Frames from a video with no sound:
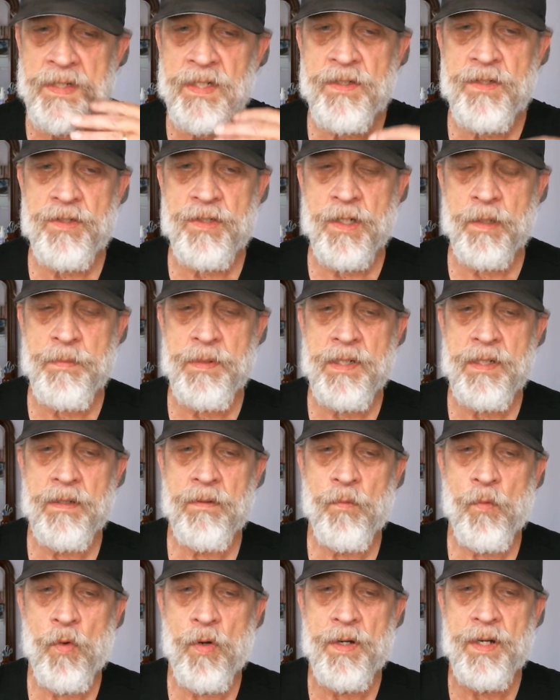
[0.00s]
Jeremy
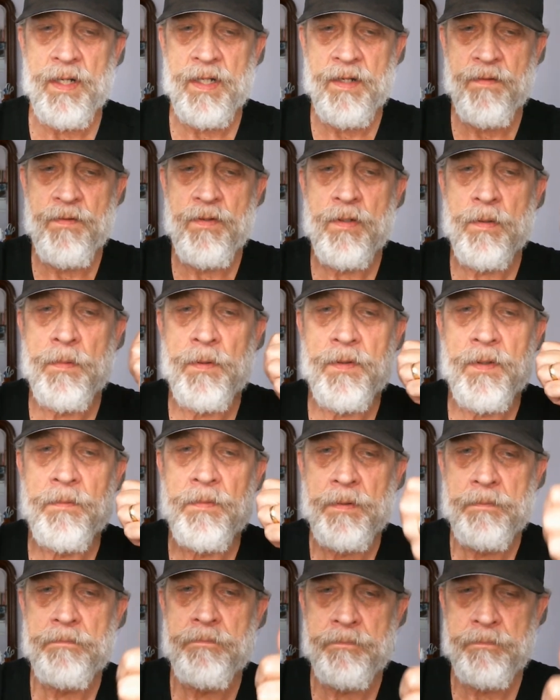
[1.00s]
Warren, I give you double thumbs up.